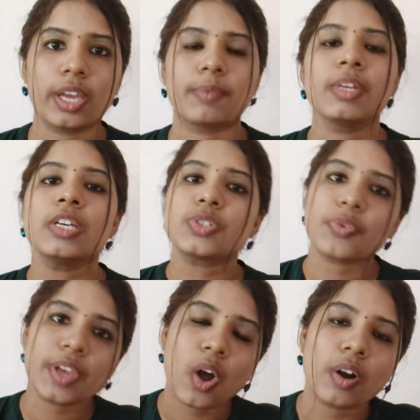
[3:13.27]
Okay,
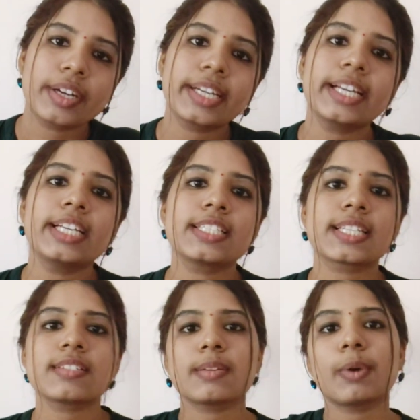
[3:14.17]
so we already
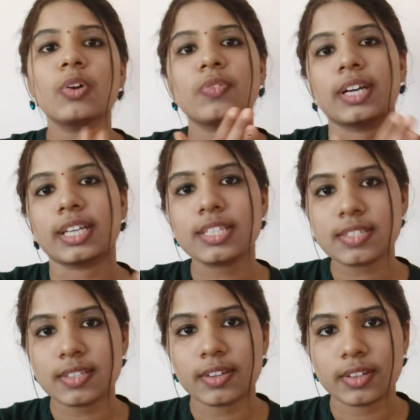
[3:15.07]
discussed about what
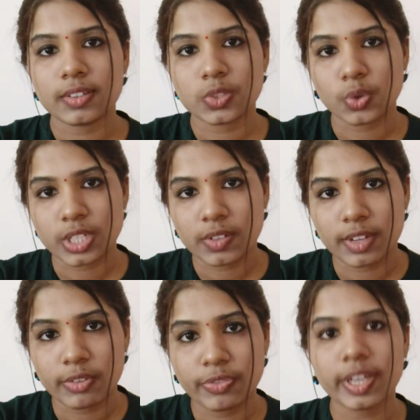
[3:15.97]
is social
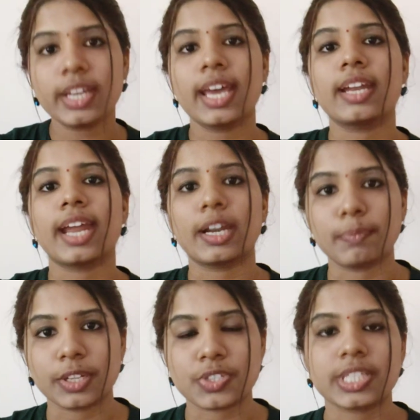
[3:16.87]
welfare and
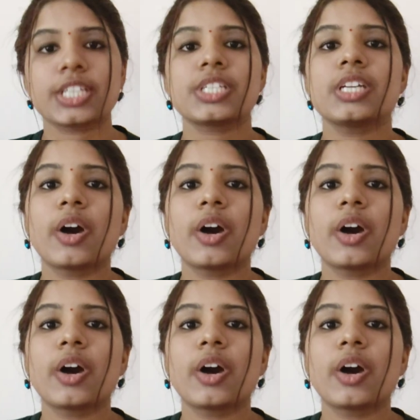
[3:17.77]
administration.